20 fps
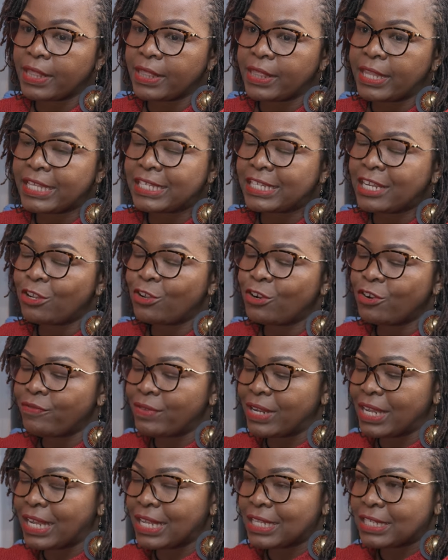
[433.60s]
there's a lot of
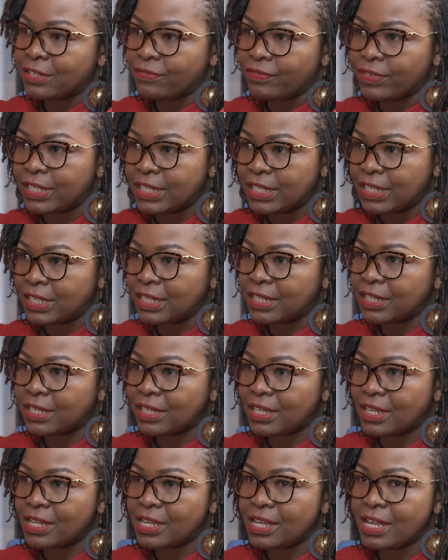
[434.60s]
negativity
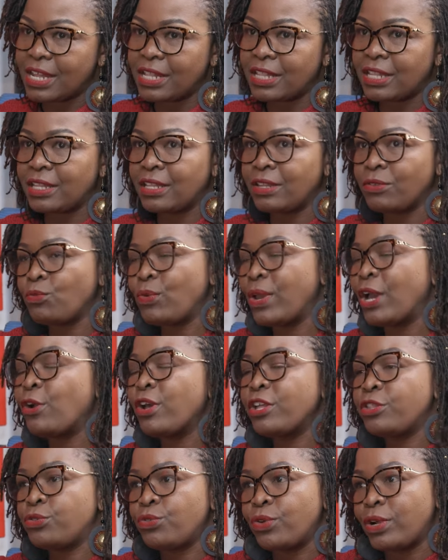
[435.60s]
and we are
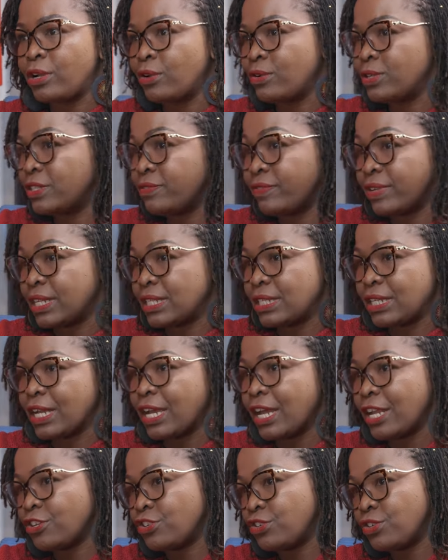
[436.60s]
going through a lot even as a
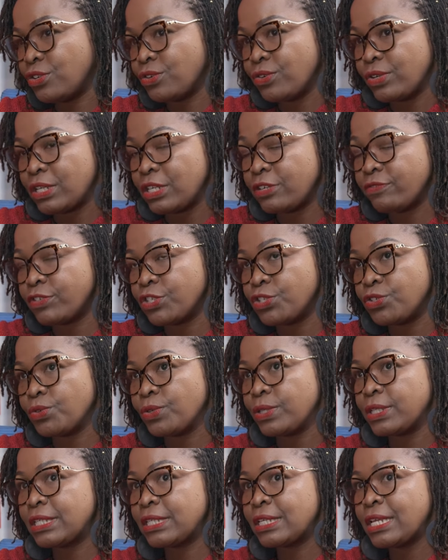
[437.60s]
country or
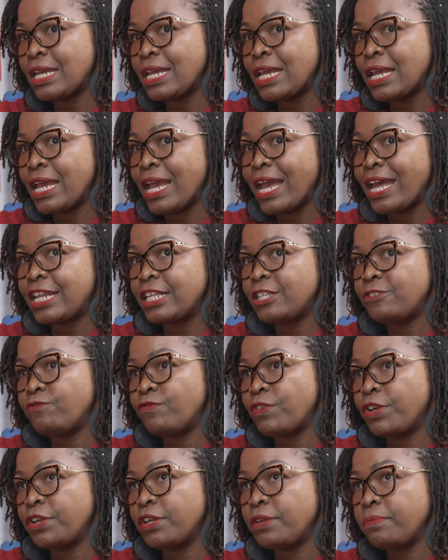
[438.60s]
individuals and it's
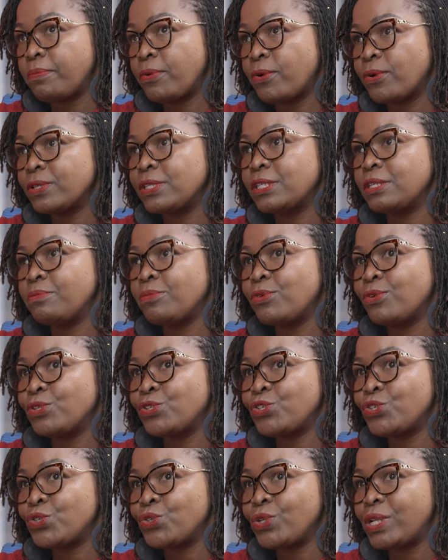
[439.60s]
very possible
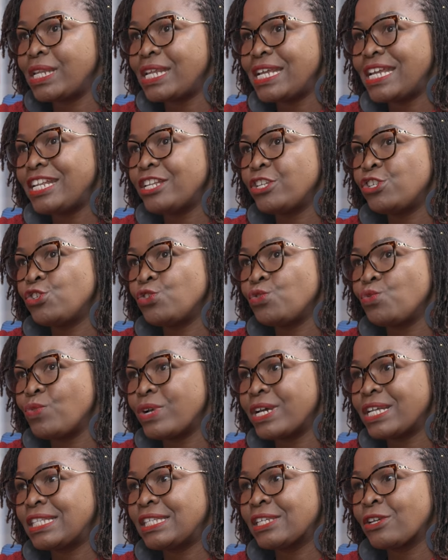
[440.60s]
to lean
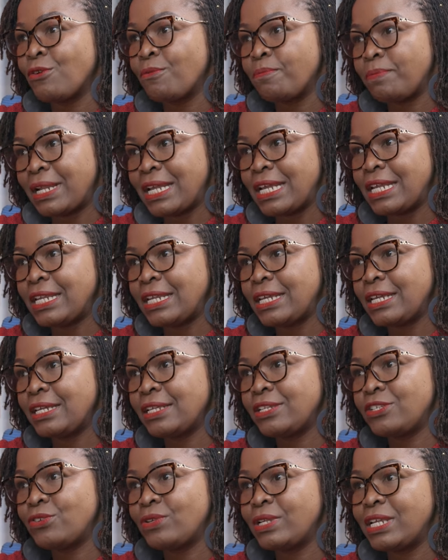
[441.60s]
towards
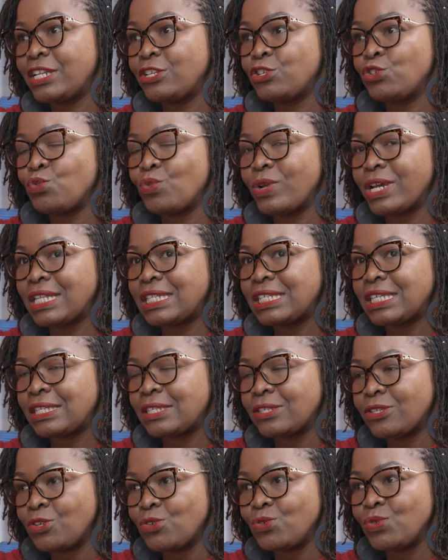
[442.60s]
complaining to lean towards
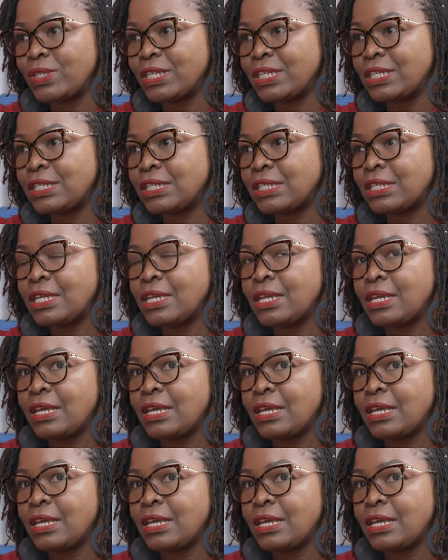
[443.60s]
excuses